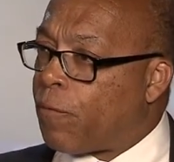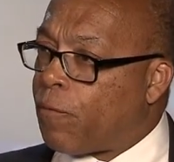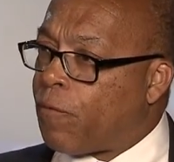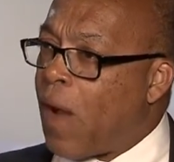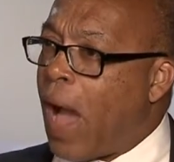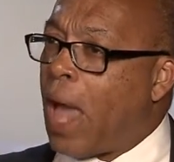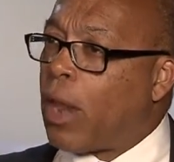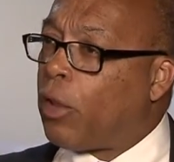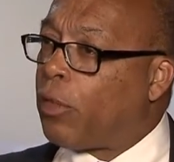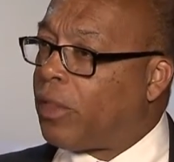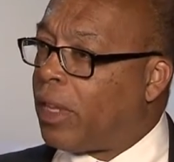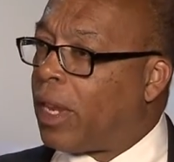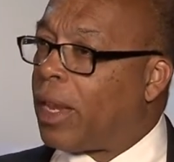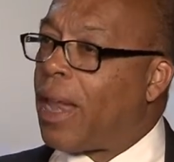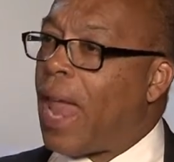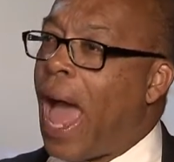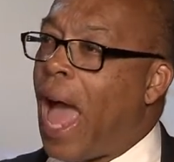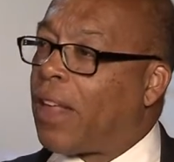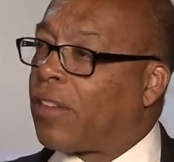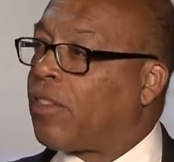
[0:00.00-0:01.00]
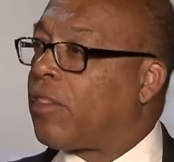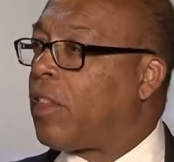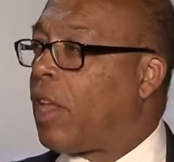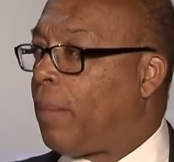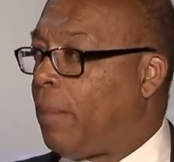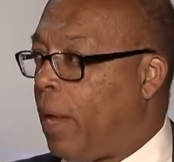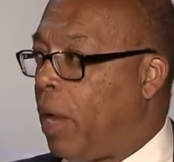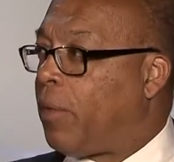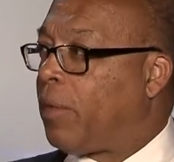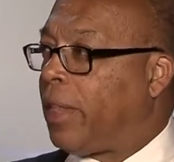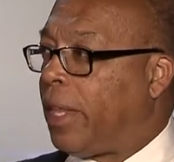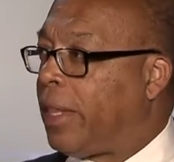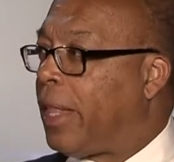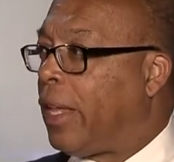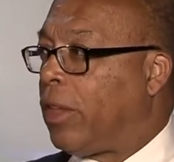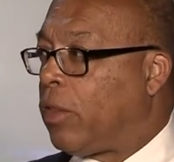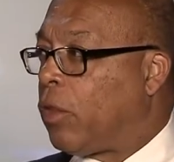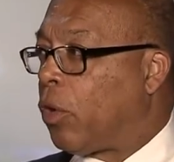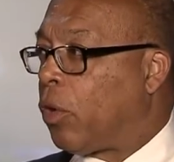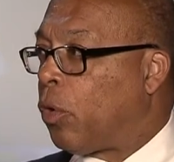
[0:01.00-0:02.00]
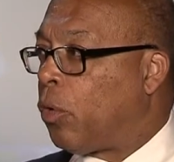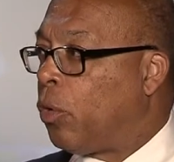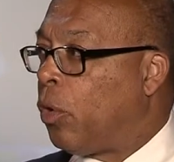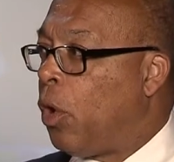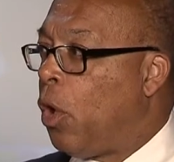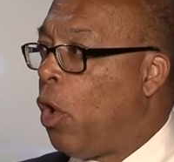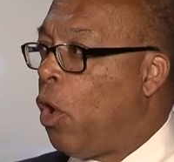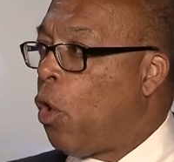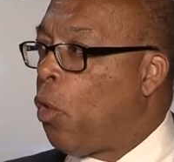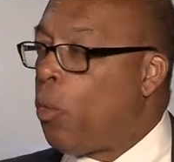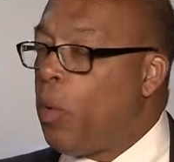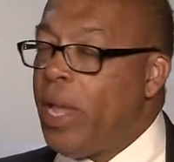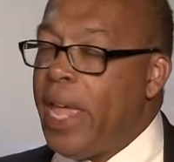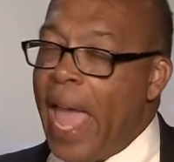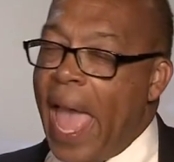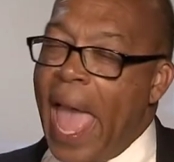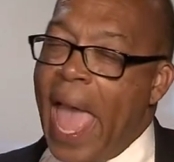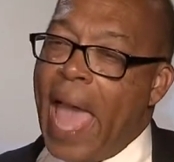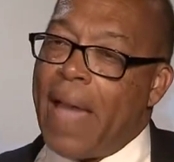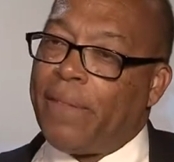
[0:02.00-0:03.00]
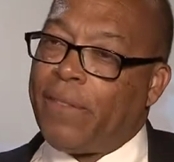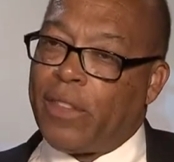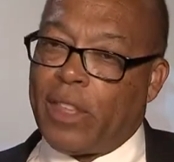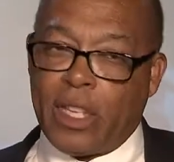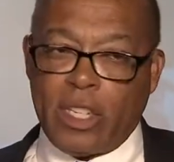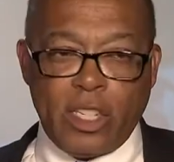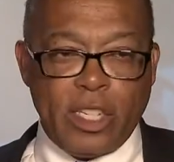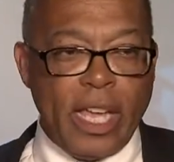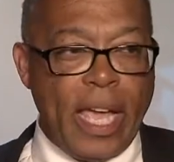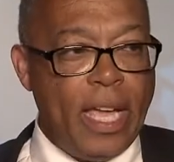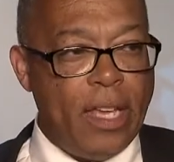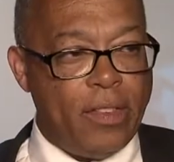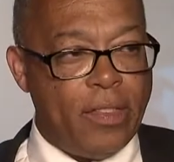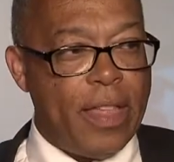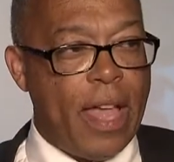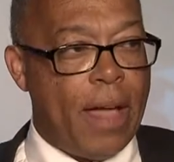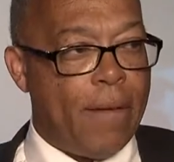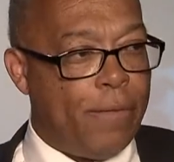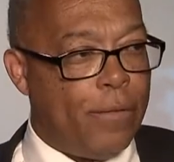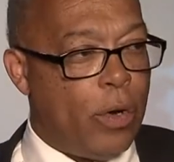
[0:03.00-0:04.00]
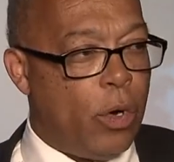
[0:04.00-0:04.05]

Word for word: follows in lockstep everything they do, we have to change that.